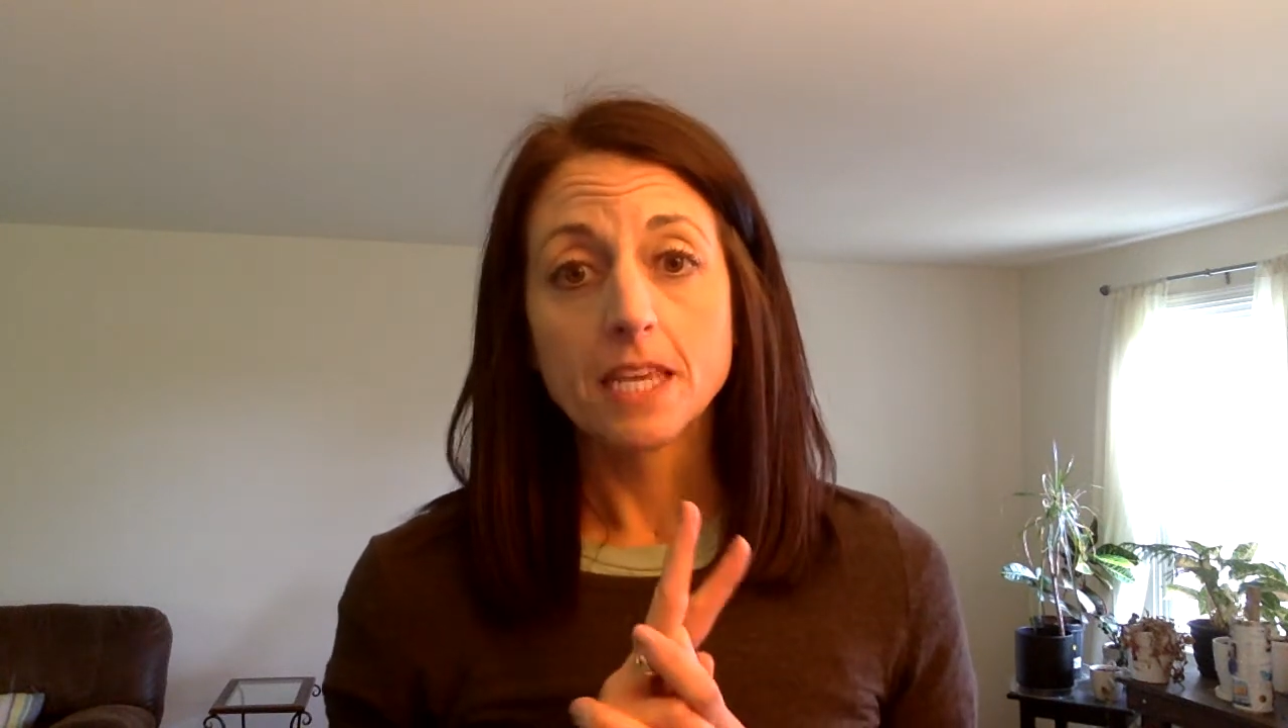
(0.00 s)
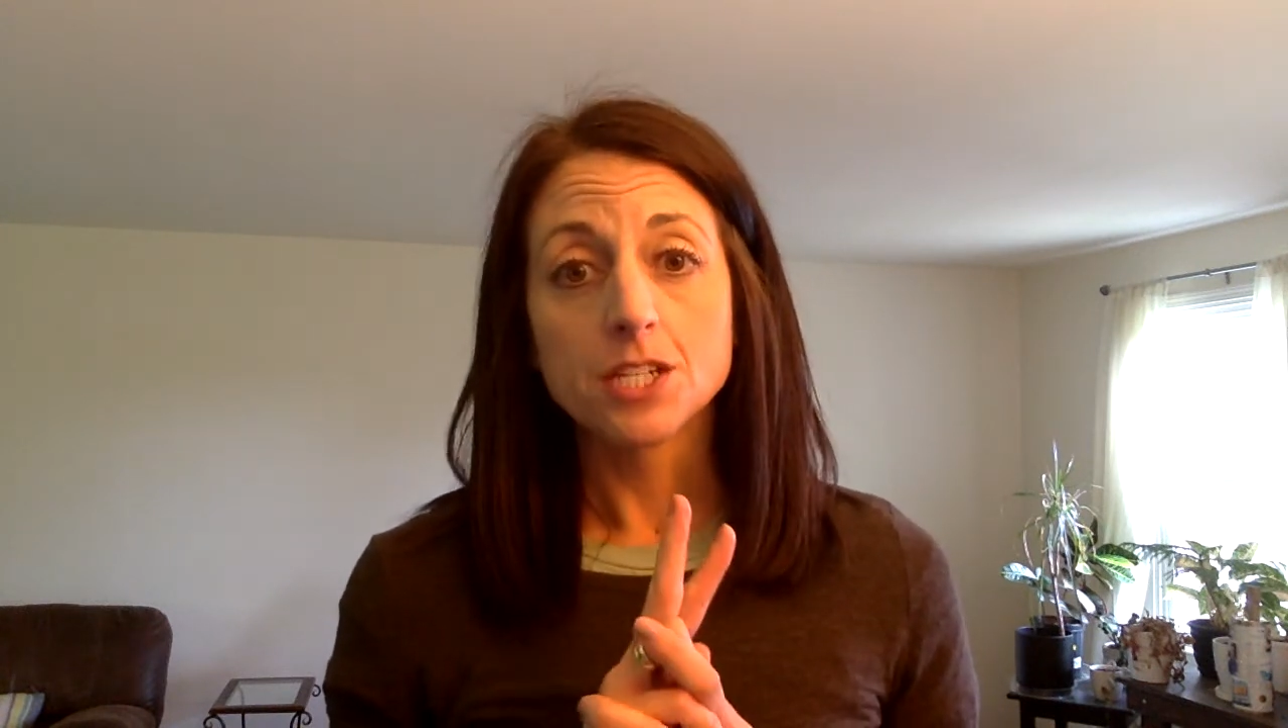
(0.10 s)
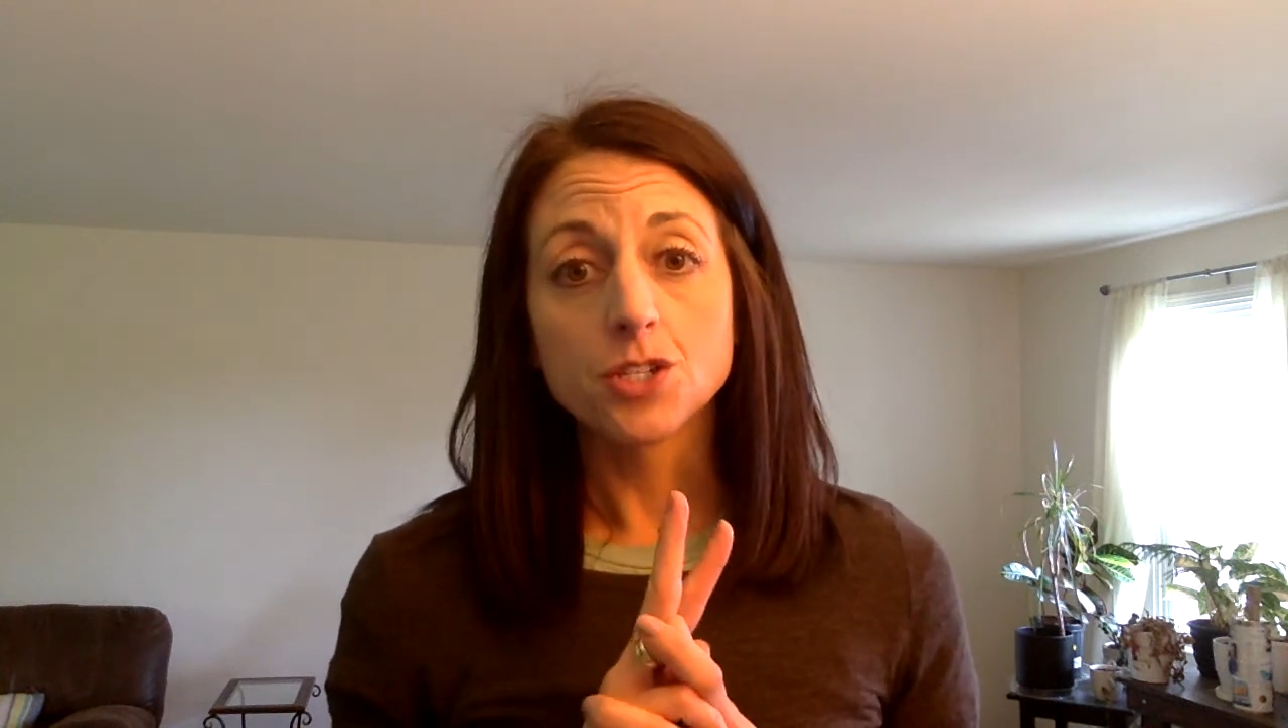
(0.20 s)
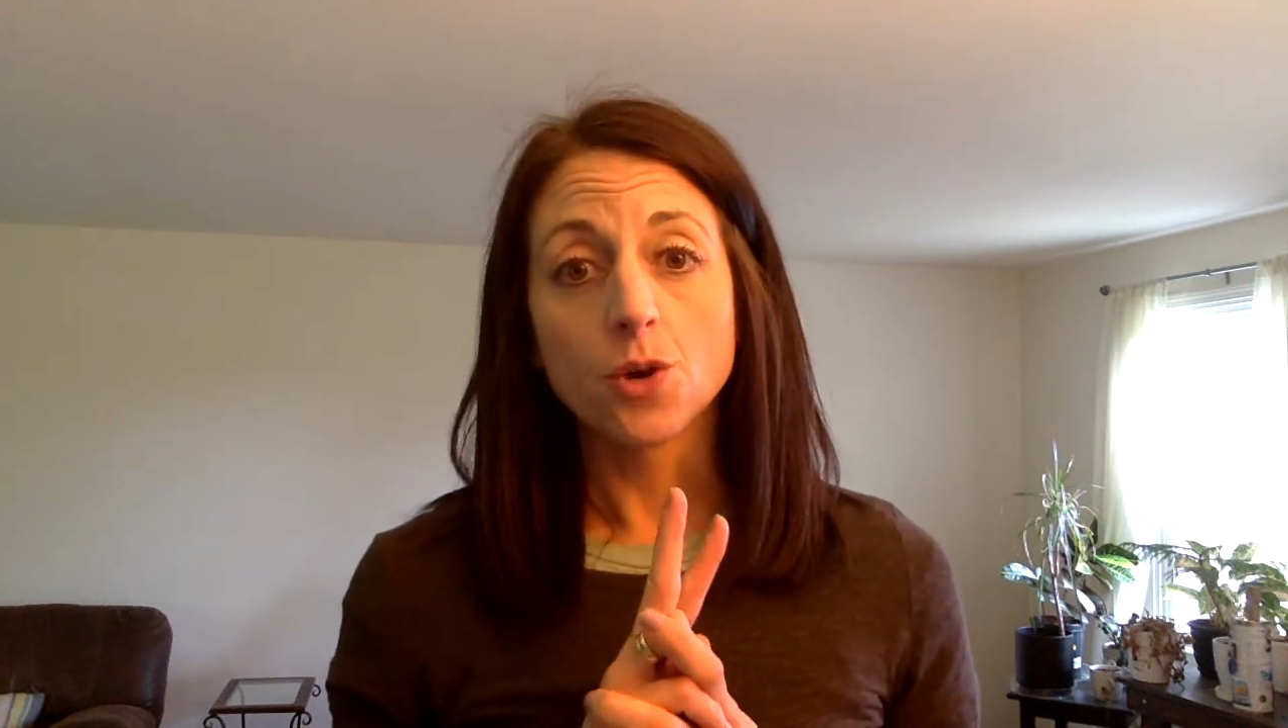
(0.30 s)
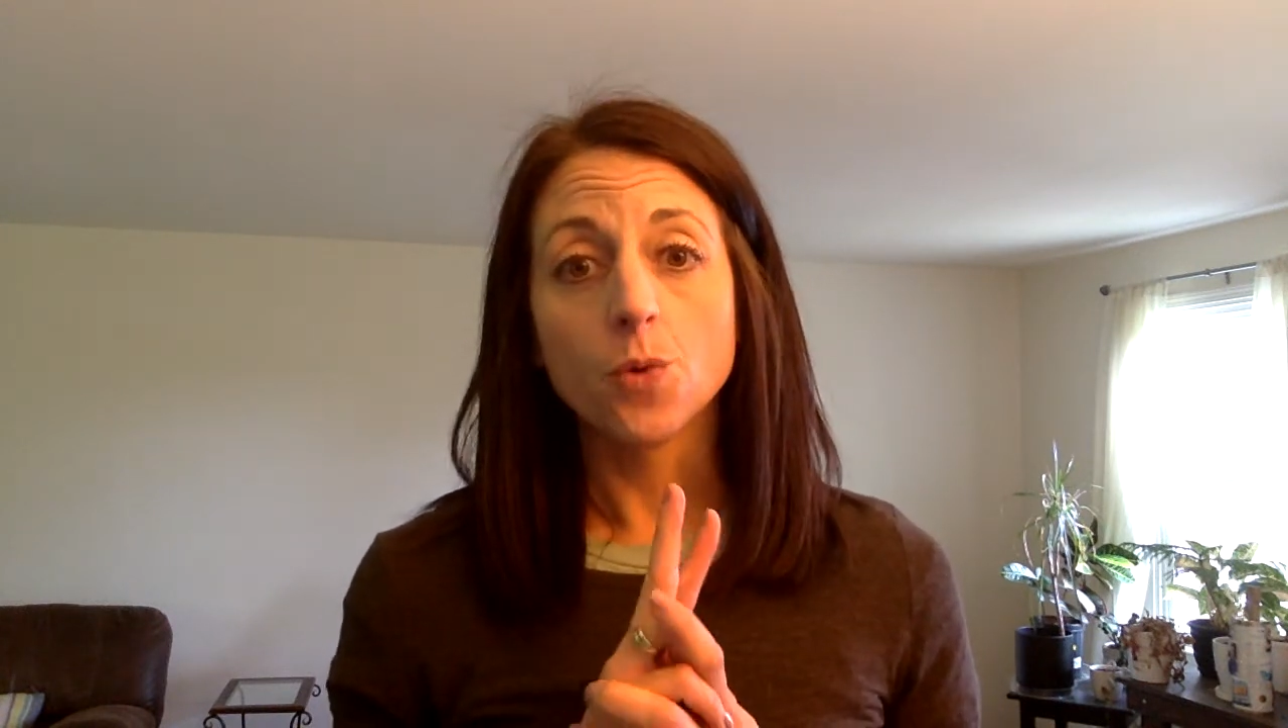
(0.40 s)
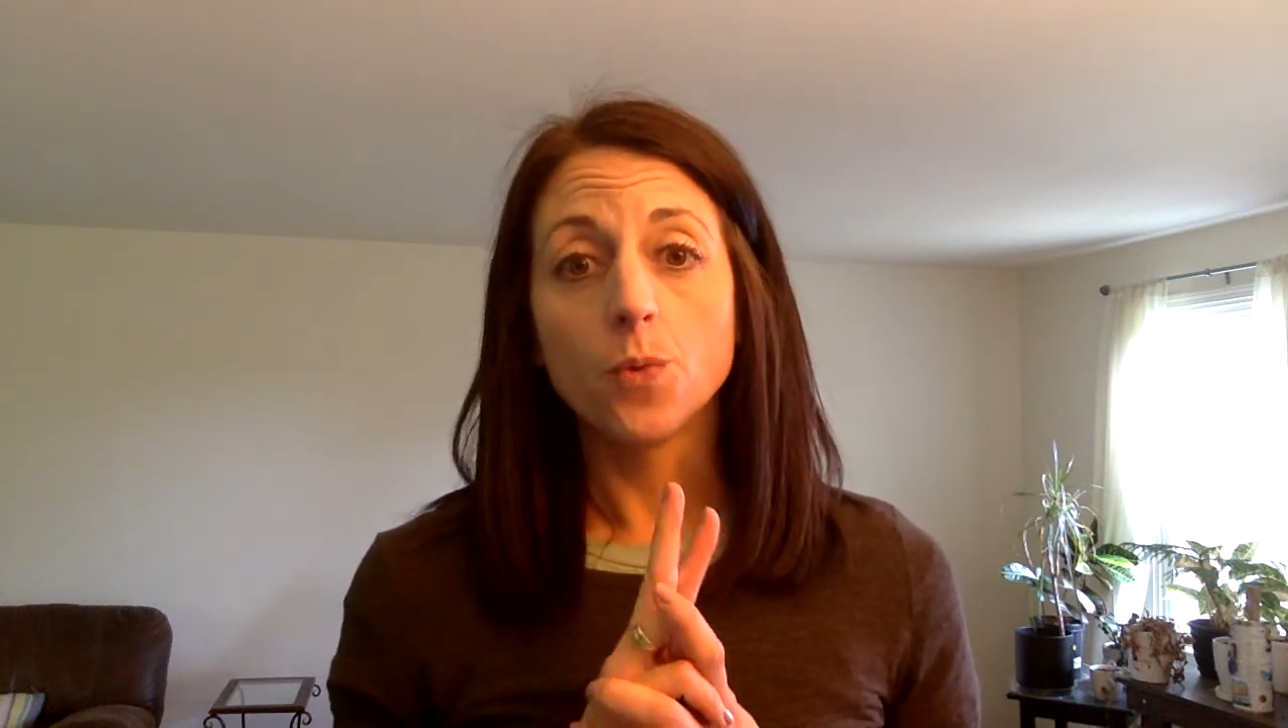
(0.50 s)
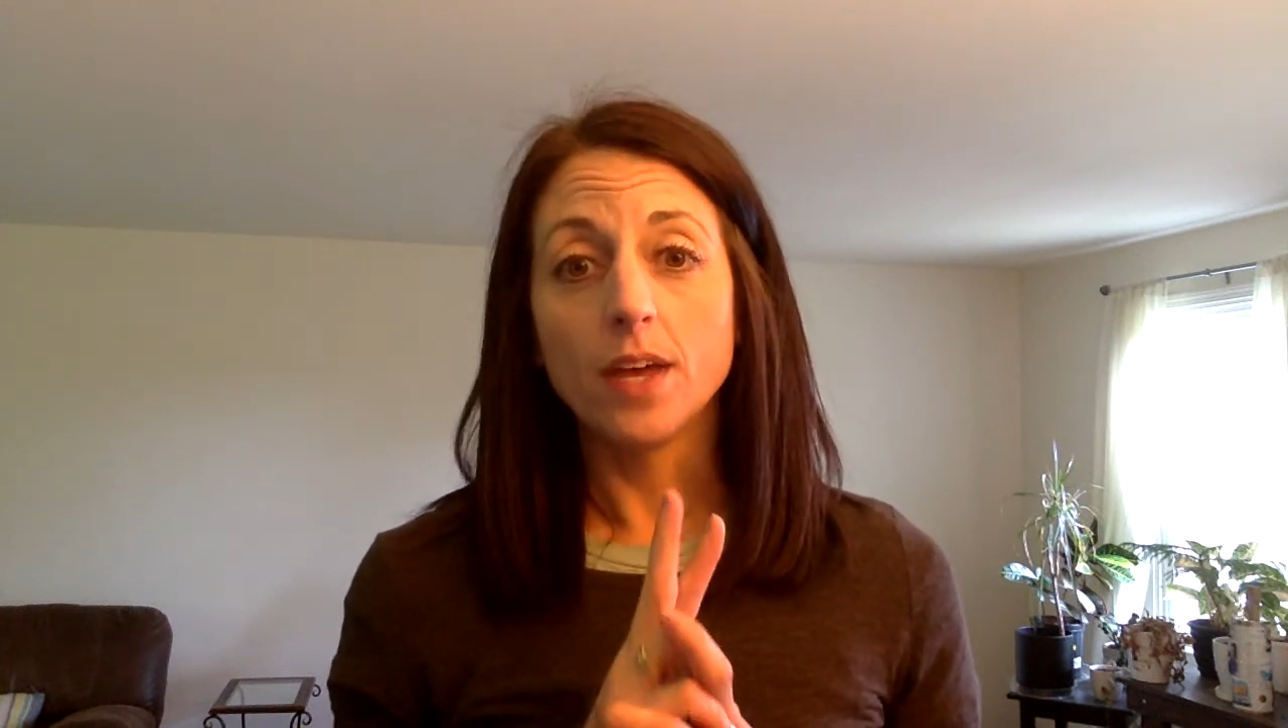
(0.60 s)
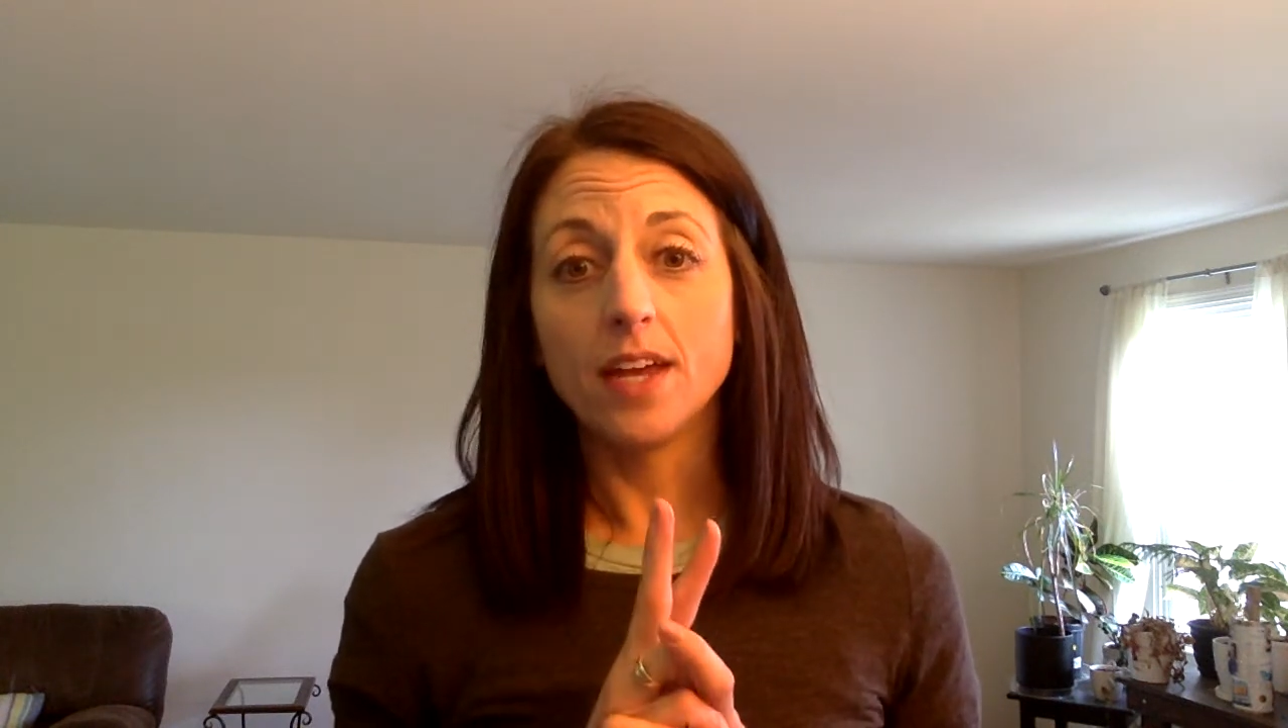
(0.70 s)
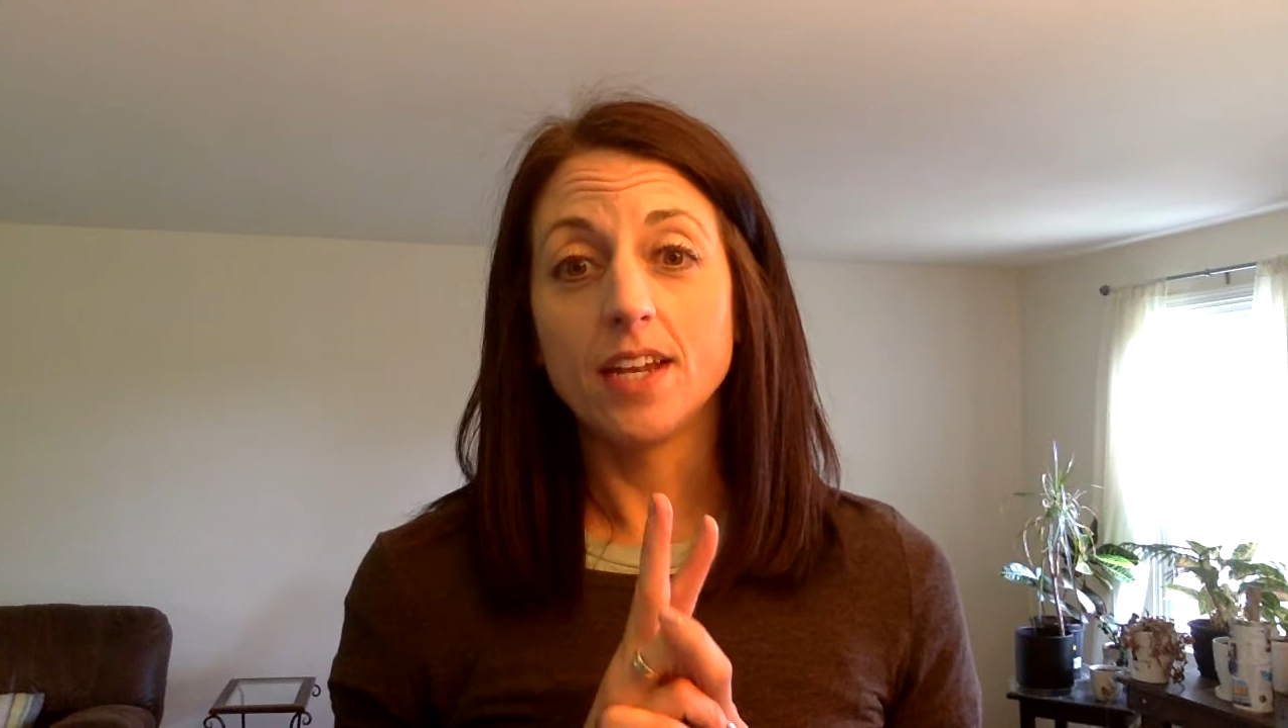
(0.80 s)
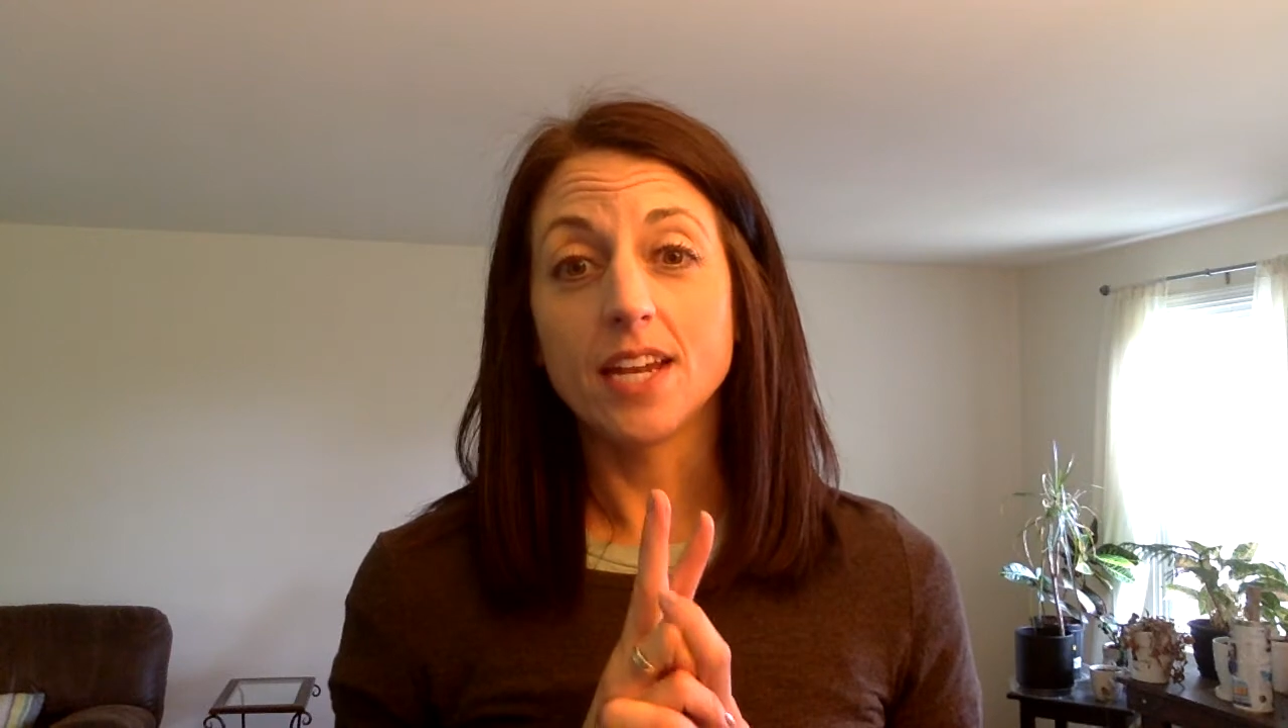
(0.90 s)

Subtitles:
So when,